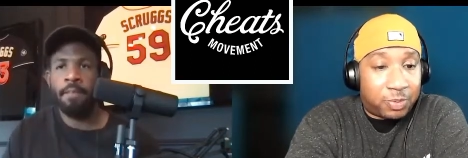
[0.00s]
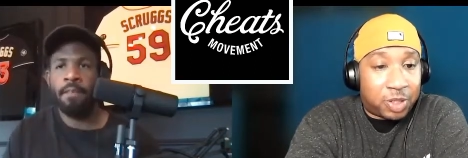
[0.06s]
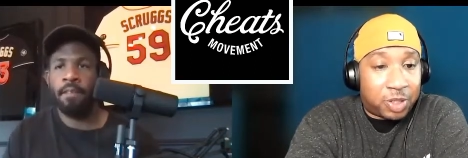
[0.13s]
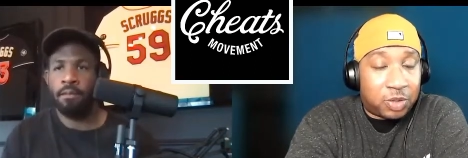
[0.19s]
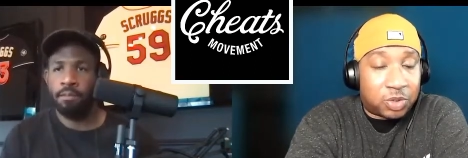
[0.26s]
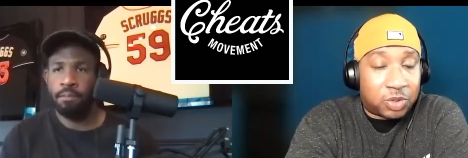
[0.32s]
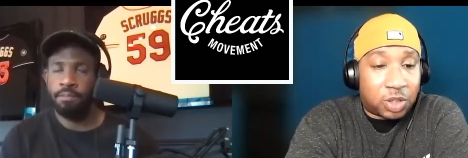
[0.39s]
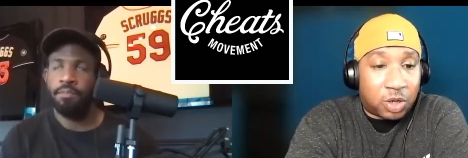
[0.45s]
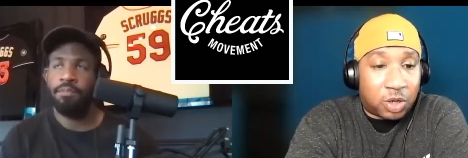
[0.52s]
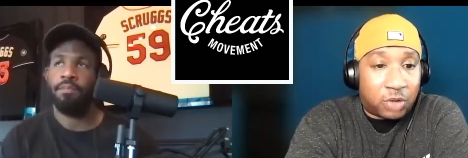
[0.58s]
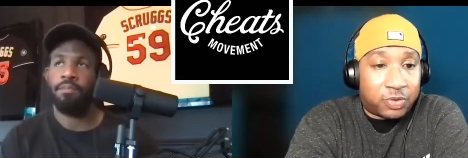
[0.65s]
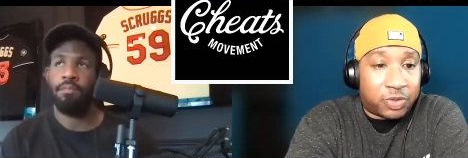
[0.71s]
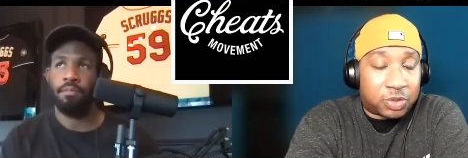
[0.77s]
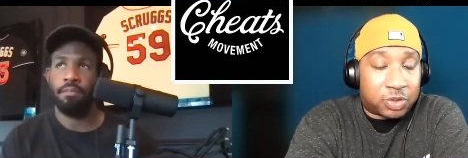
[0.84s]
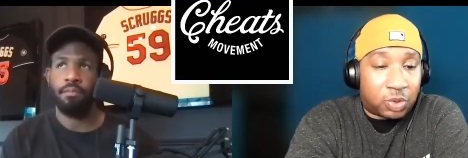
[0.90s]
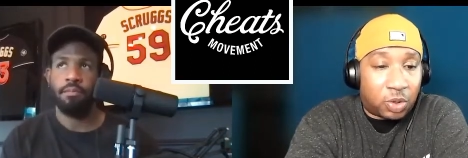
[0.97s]
Speaker 1: But you took on
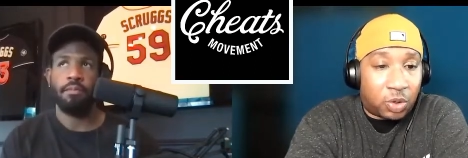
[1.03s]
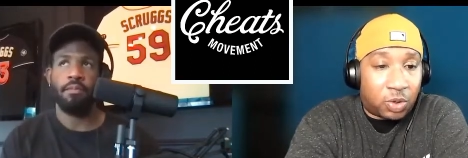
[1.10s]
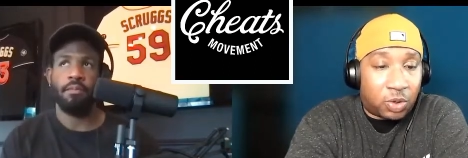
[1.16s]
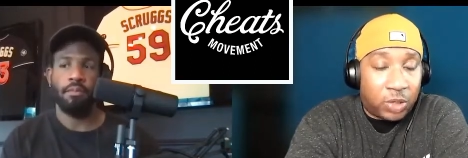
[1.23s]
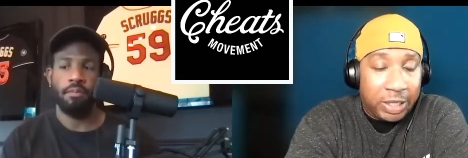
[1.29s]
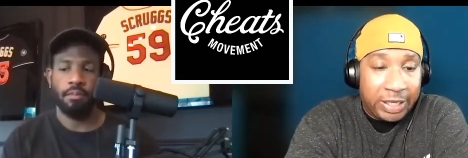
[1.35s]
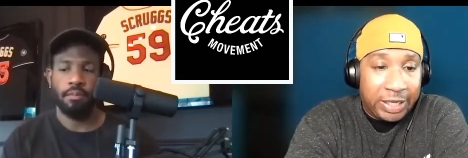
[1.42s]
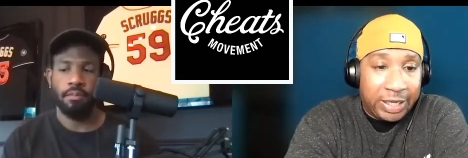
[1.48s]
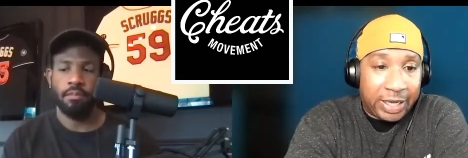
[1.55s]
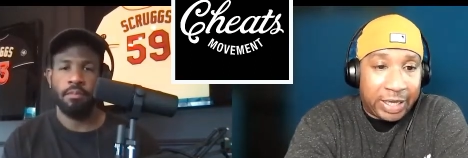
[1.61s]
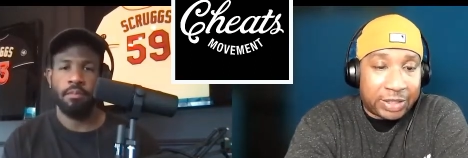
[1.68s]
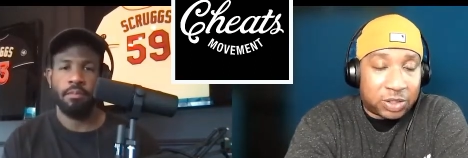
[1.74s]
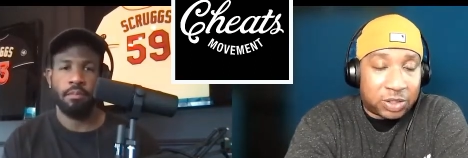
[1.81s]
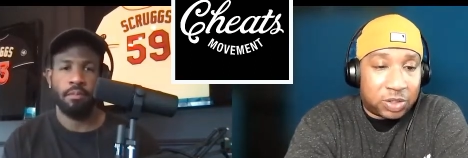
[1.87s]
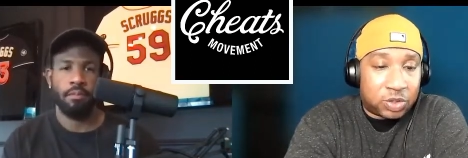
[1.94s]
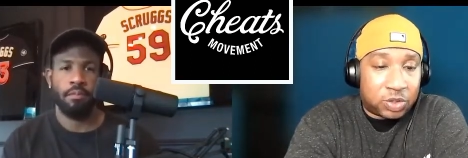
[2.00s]
this role
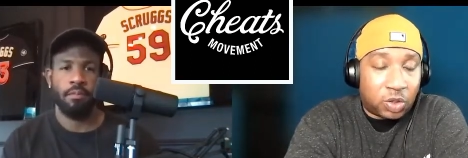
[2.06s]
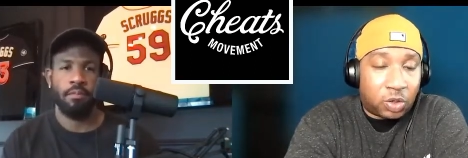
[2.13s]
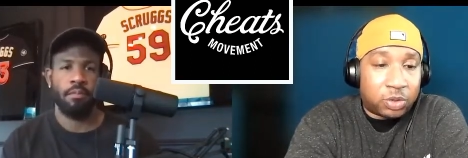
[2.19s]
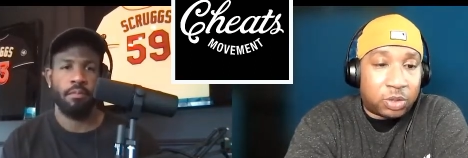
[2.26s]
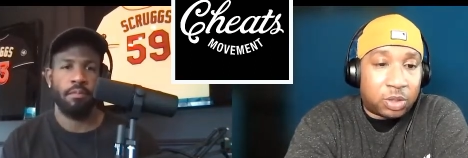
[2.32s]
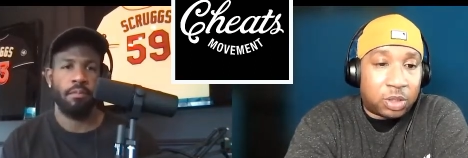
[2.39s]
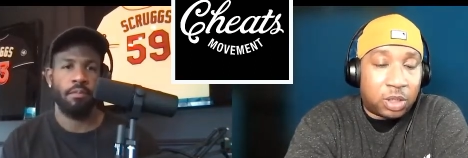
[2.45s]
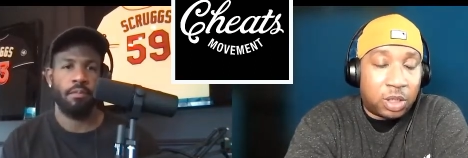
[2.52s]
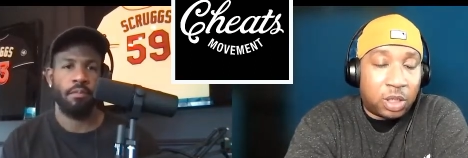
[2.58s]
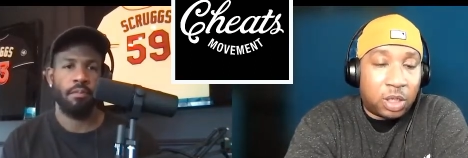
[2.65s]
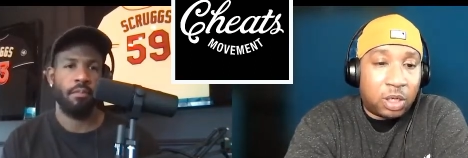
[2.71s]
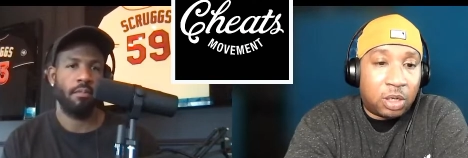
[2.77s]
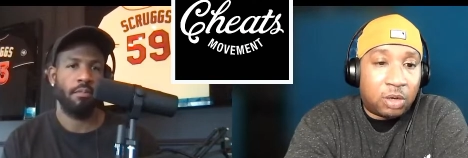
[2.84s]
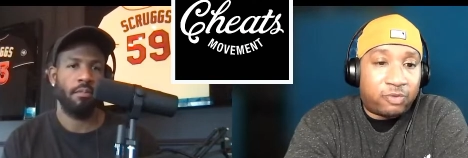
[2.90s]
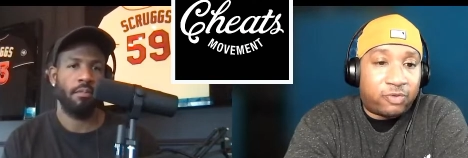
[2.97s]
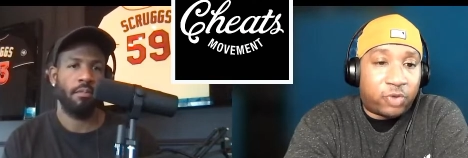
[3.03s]
as a consultant
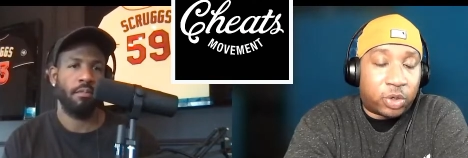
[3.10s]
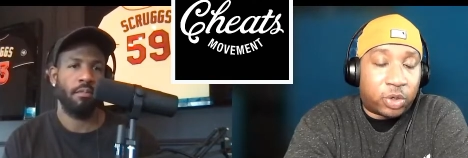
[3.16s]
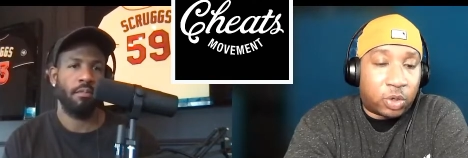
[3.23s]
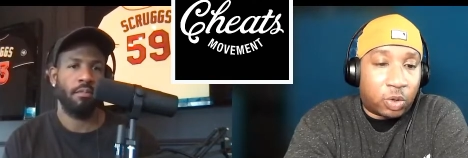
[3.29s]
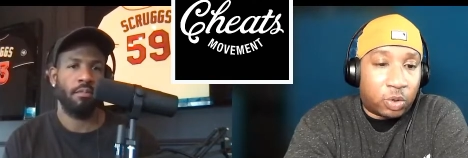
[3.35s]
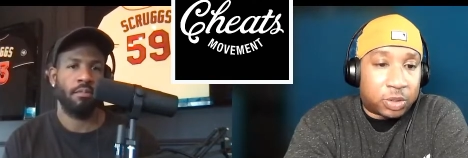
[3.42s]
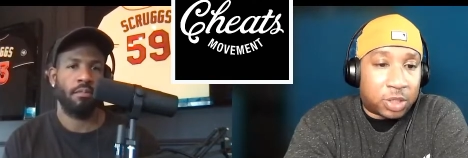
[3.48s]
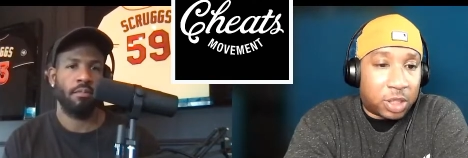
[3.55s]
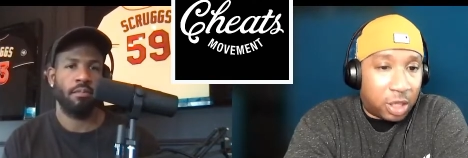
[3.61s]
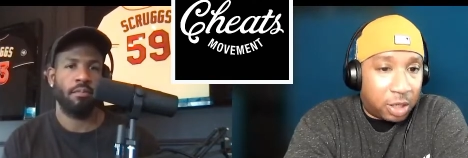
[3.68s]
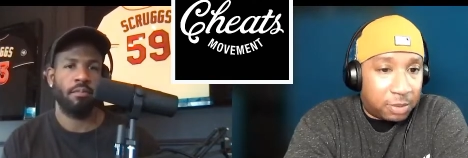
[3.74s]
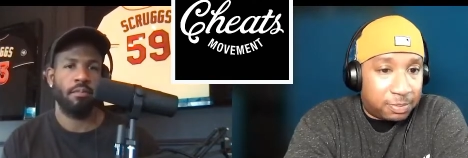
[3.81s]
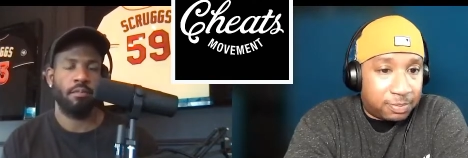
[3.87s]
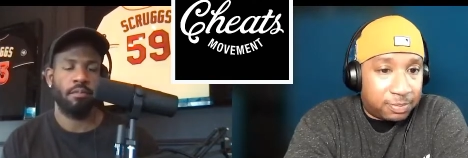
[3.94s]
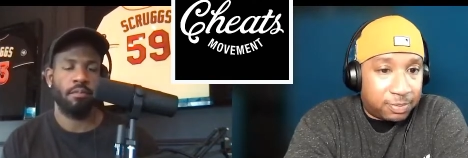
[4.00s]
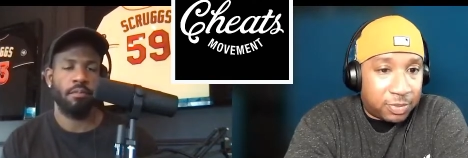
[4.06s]
for your old club,
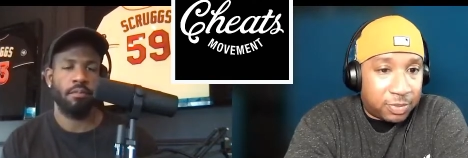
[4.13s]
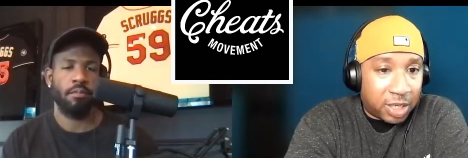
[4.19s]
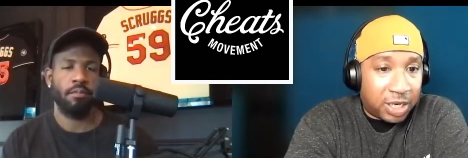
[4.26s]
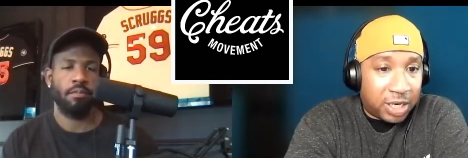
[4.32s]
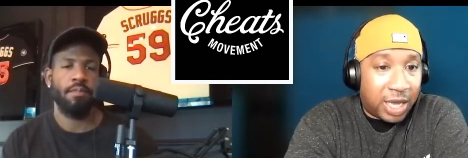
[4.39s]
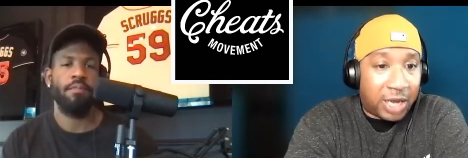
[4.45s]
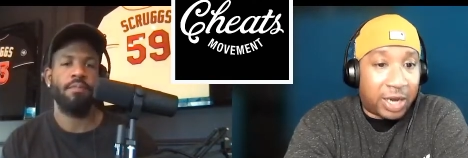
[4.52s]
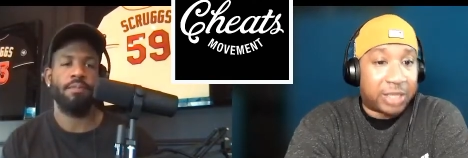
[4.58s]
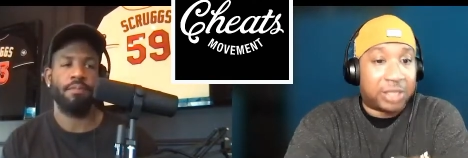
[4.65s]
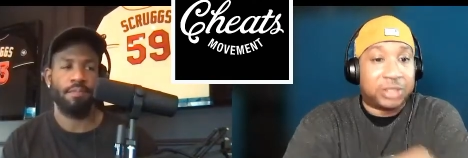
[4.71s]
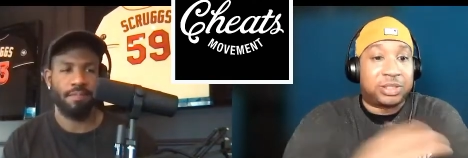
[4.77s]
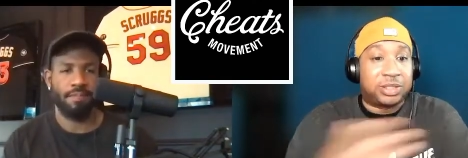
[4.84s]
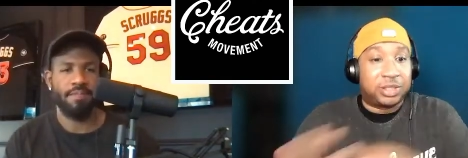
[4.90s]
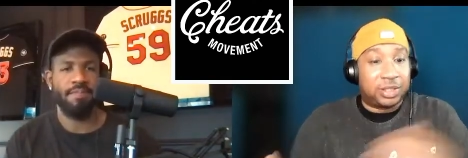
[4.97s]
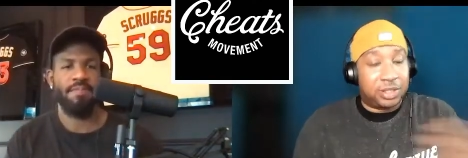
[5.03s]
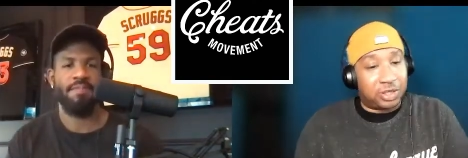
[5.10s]
and now I
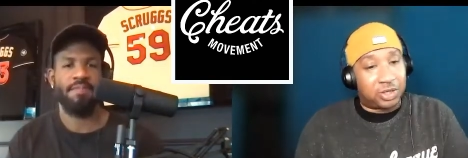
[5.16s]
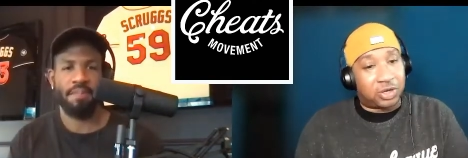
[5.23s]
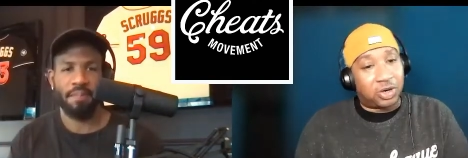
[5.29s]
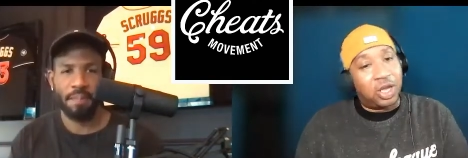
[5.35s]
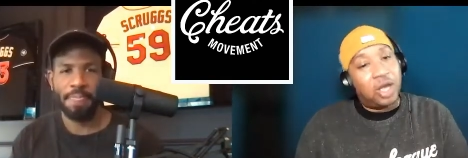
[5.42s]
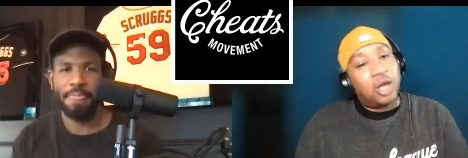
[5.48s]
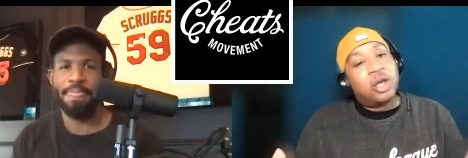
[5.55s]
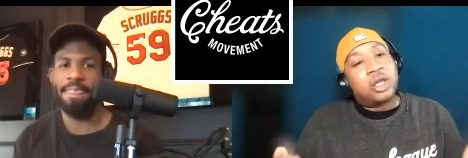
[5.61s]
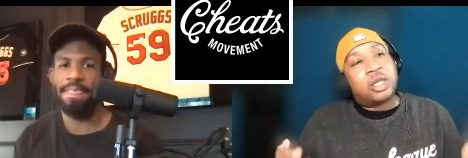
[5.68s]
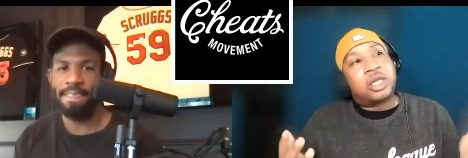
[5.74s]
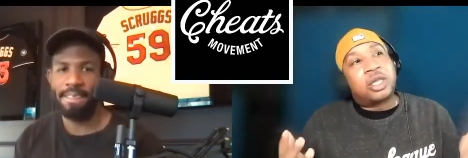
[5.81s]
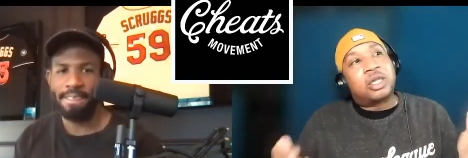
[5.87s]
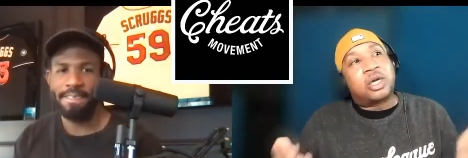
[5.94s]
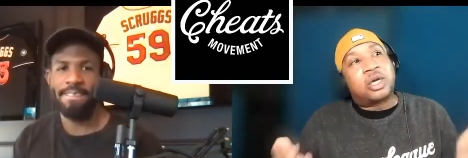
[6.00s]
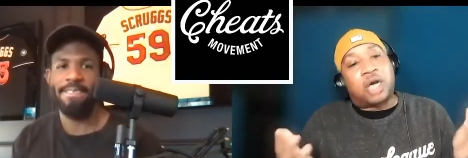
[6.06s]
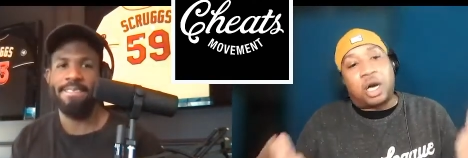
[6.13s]
guess you're
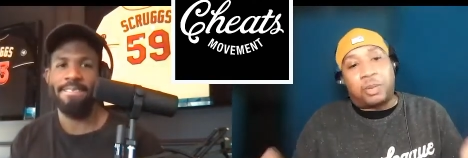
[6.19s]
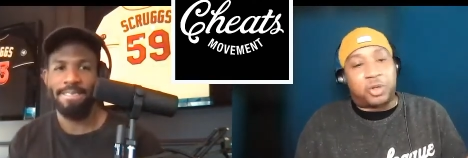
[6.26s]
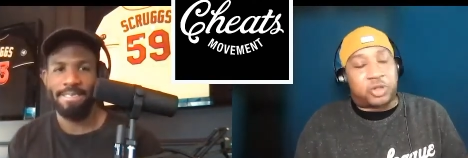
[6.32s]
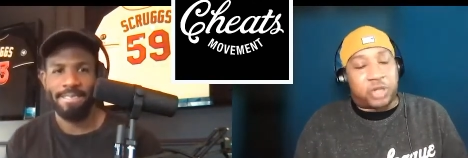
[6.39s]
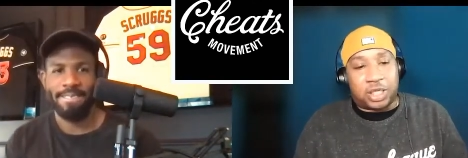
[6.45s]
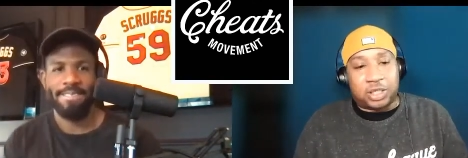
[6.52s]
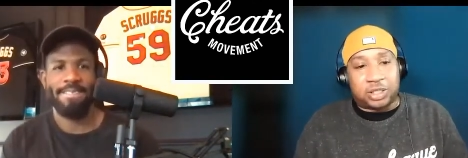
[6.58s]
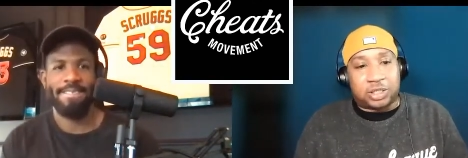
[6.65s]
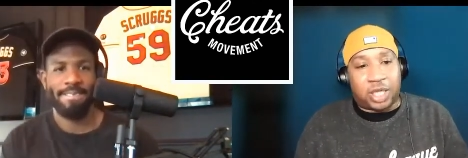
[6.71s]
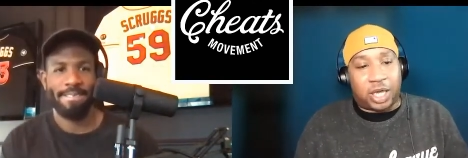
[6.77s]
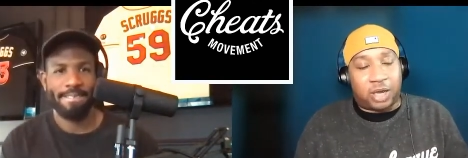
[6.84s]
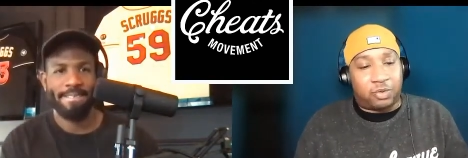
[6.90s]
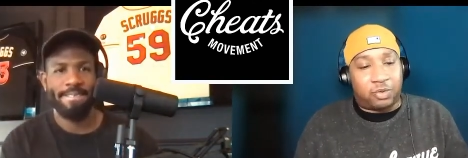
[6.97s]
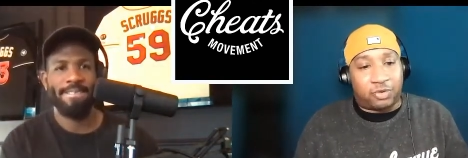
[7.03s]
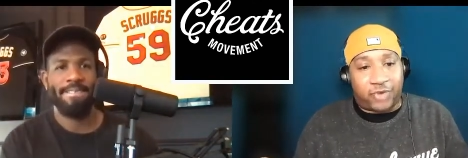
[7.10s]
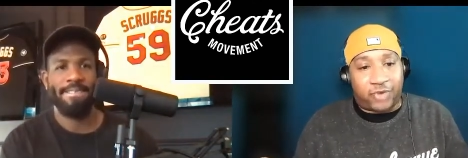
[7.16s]
a couple things
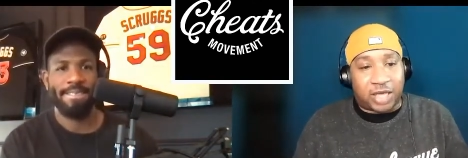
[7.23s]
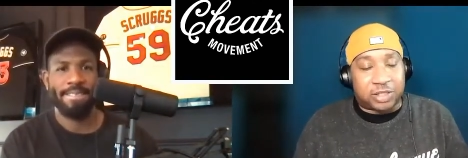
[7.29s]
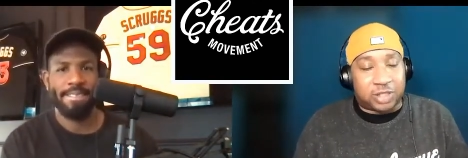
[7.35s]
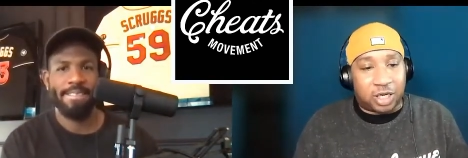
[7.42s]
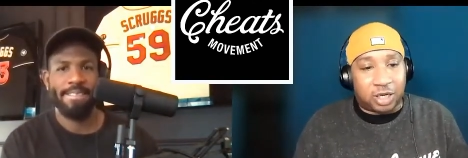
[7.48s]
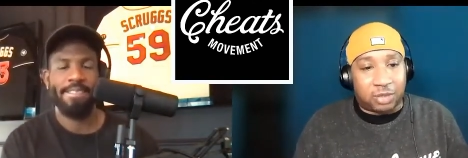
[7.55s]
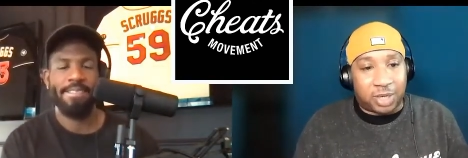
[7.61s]
that were fascinating